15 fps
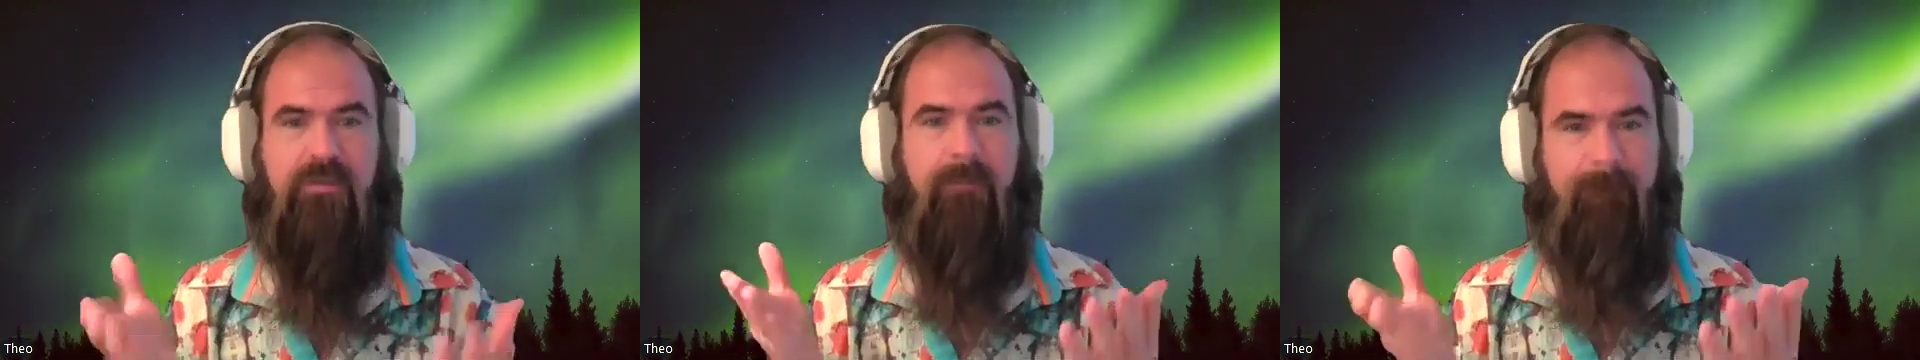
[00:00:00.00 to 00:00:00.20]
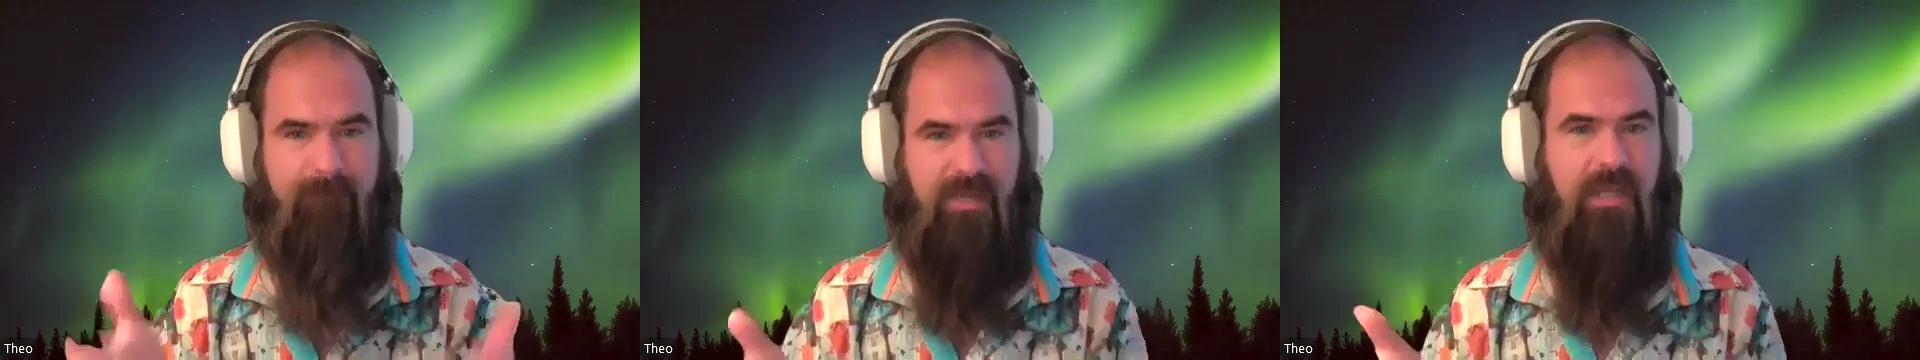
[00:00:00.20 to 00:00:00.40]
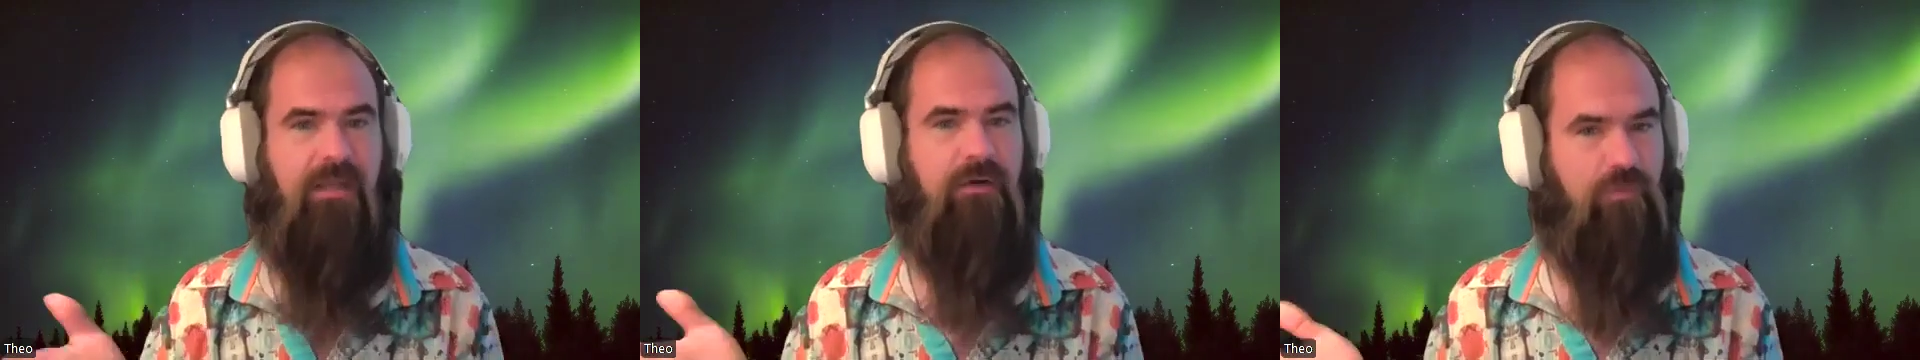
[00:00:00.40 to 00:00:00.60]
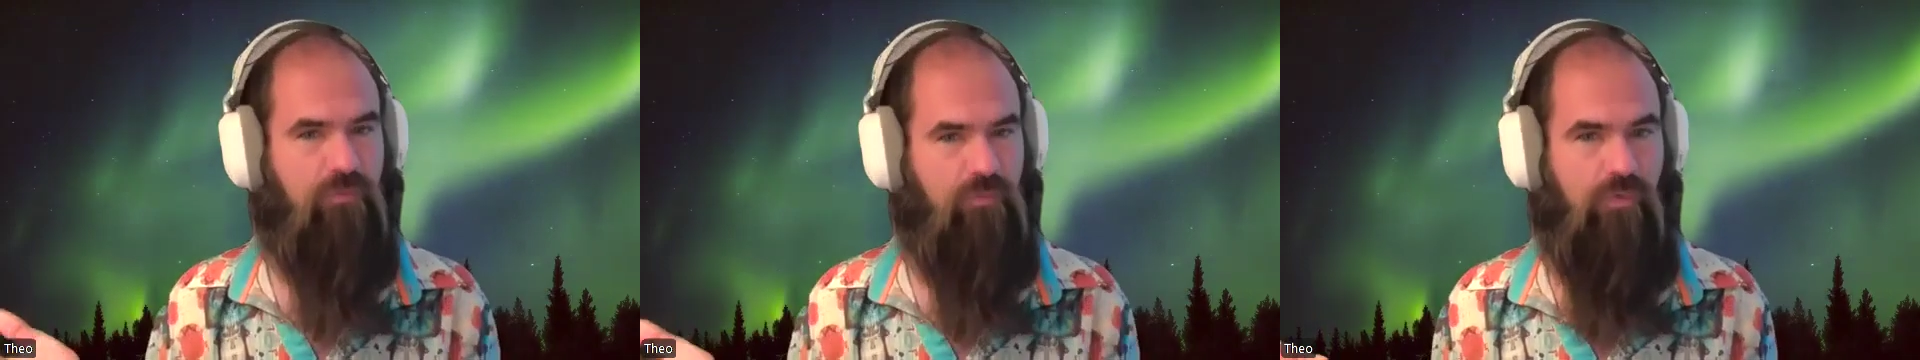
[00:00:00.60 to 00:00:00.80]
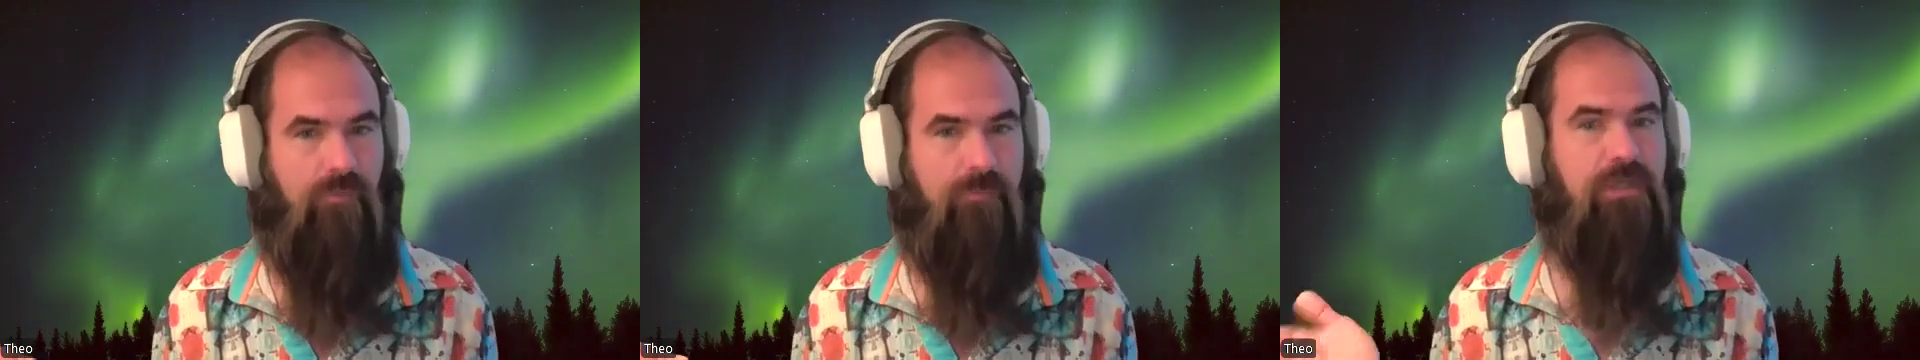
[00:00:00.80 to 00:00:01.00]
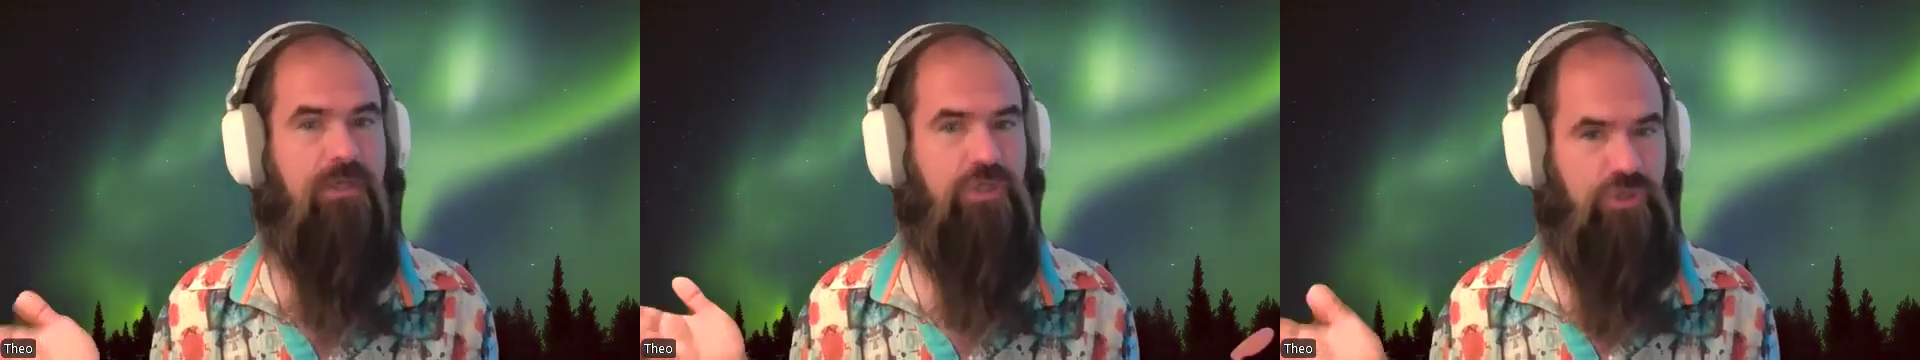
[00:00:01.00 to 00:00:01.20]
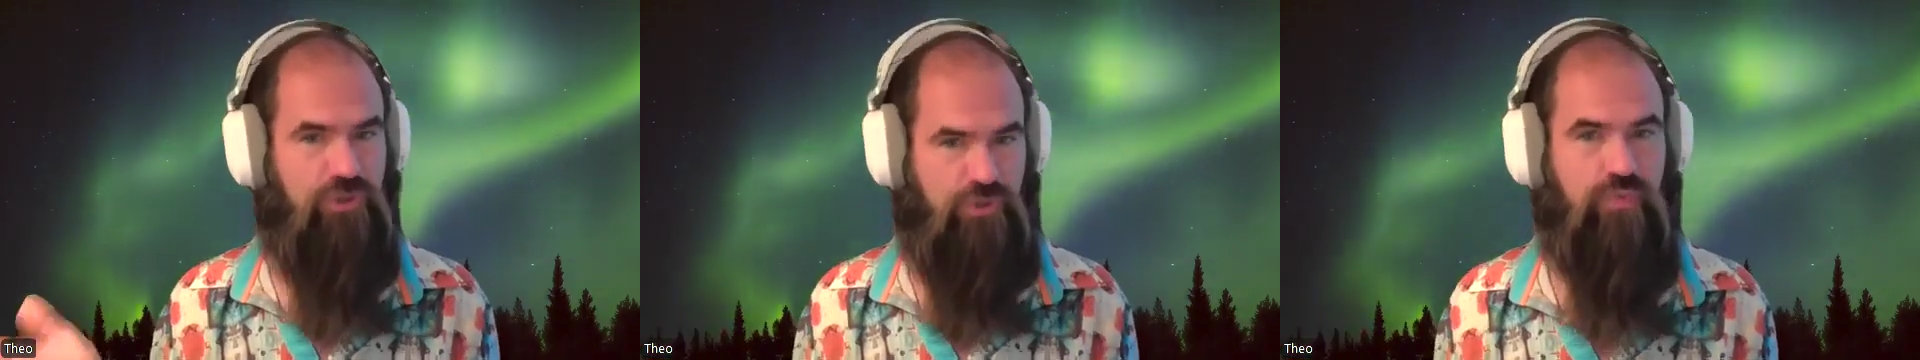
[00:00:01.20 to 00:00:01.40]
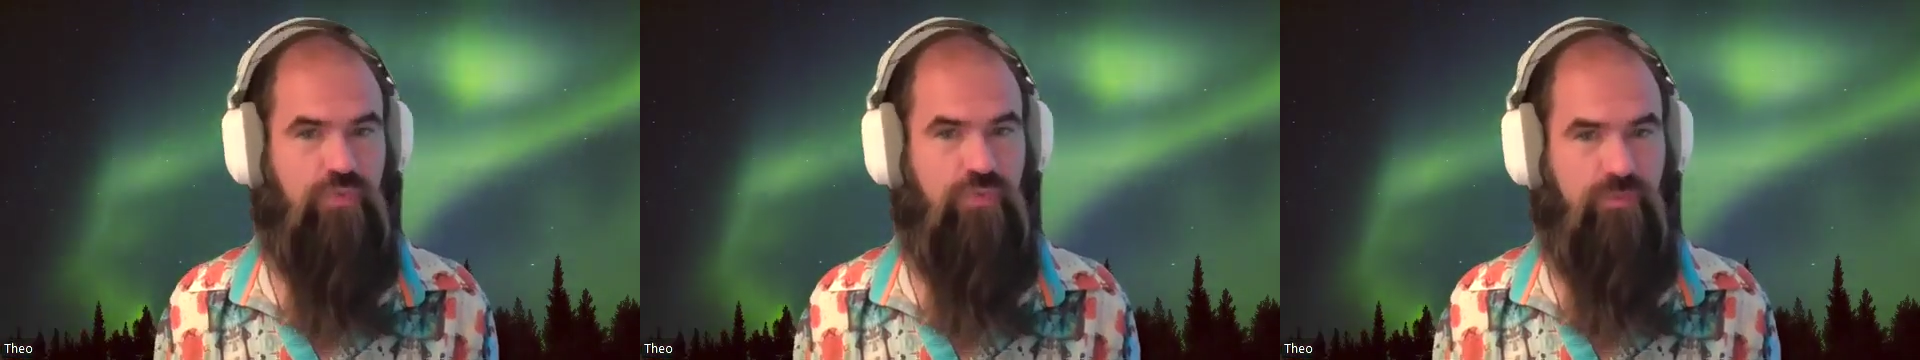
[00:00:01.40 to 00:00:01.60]
the man or woman
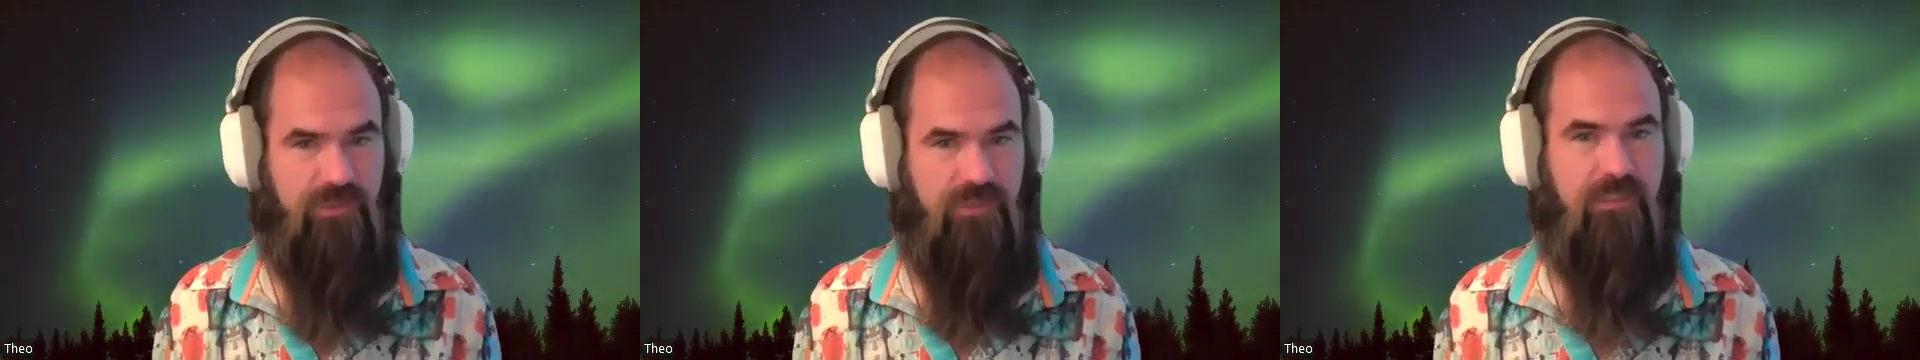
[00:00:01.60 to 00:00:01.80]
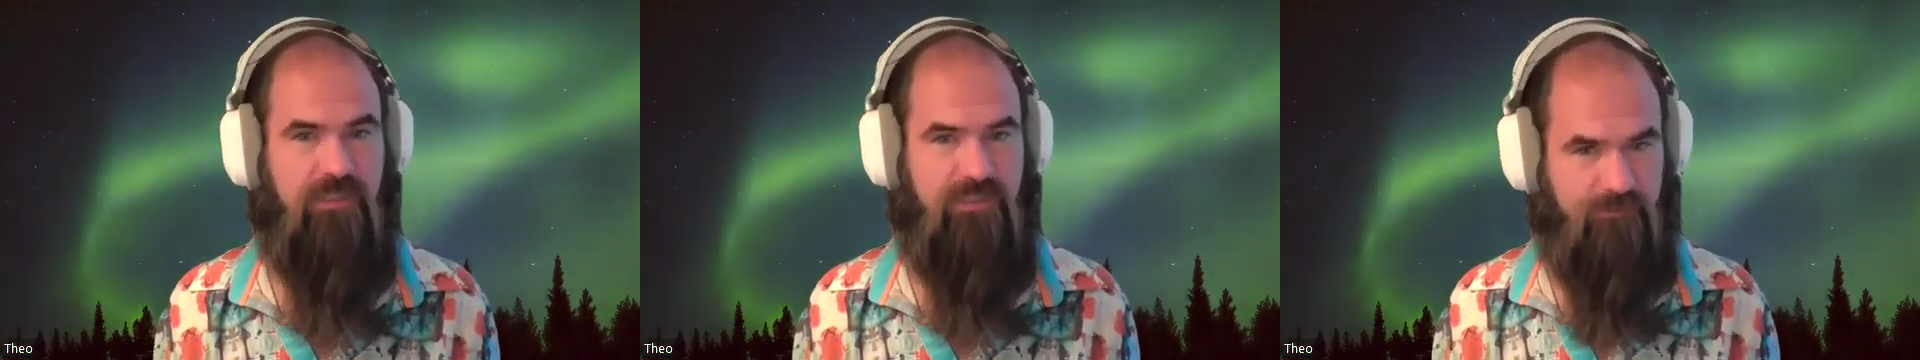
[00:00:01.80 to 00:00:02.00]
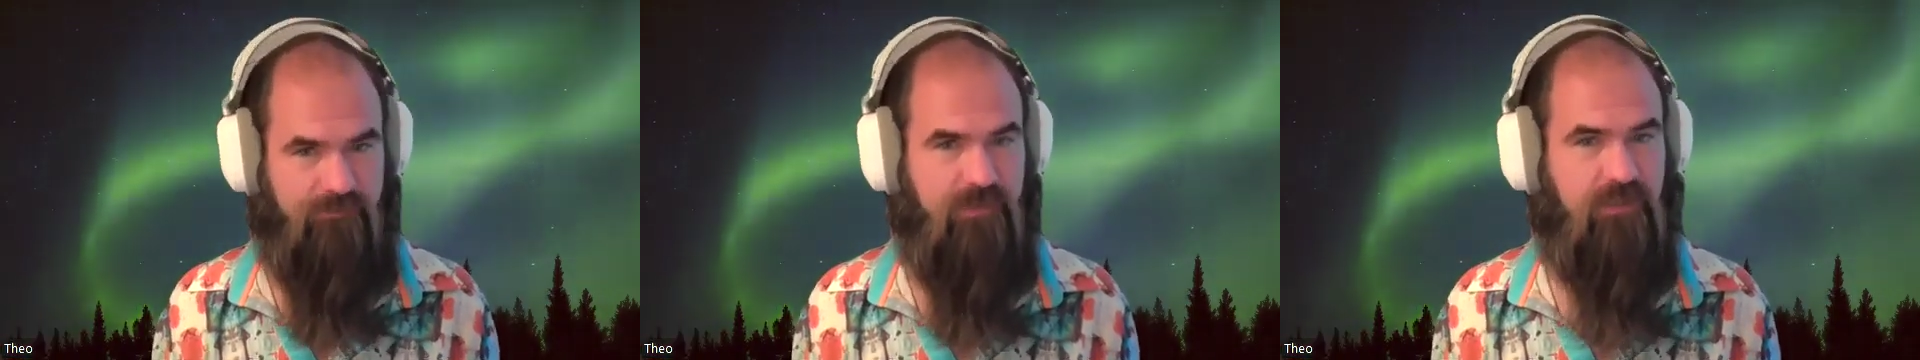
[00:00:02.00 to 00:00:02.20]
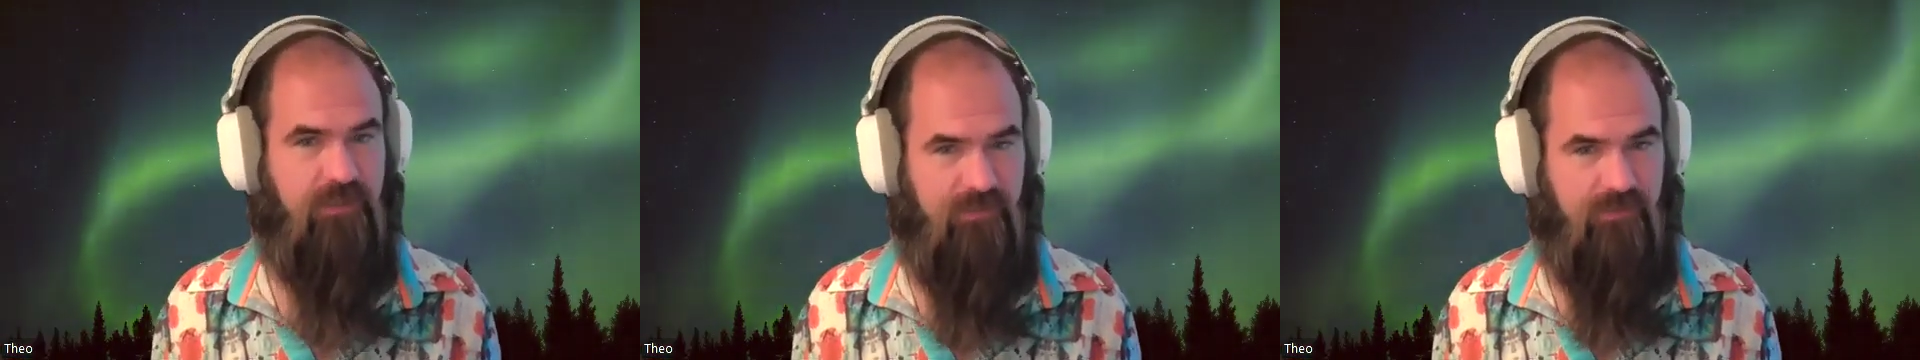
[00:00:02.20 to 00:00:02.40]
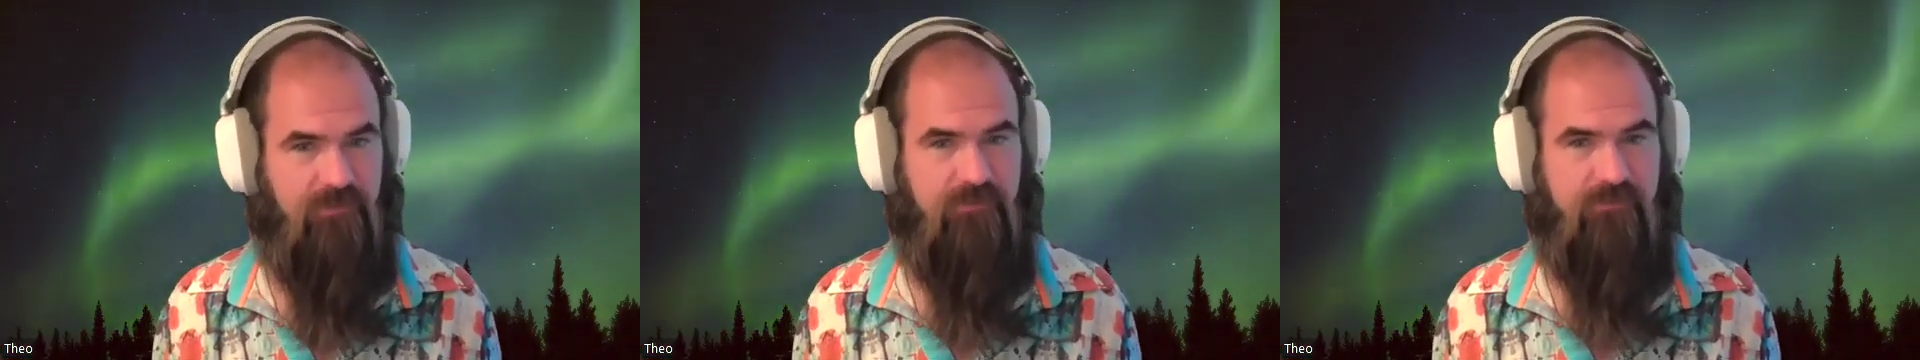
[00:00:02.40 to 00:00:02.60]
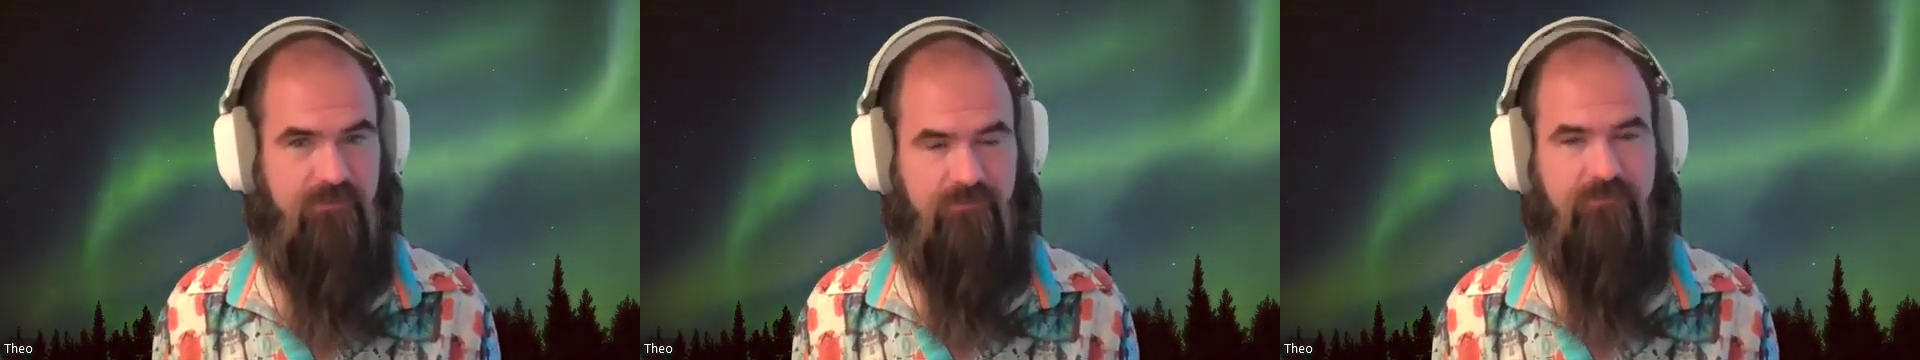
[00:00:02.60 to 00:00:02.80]
you need to be.